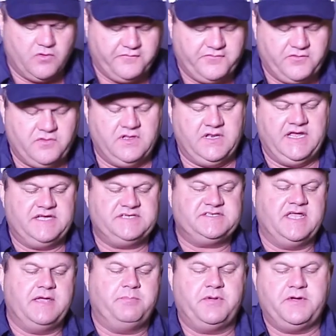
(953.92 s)
we're off to the next
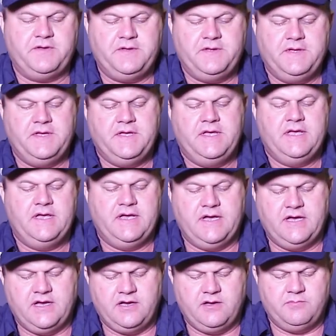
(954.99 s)
step.
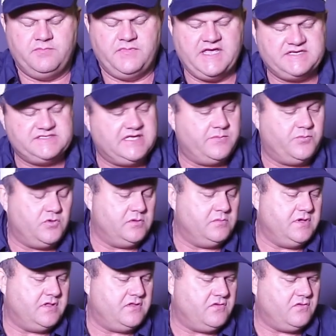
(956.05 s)
Next step will
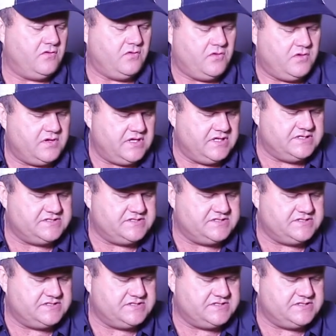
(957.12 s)
be to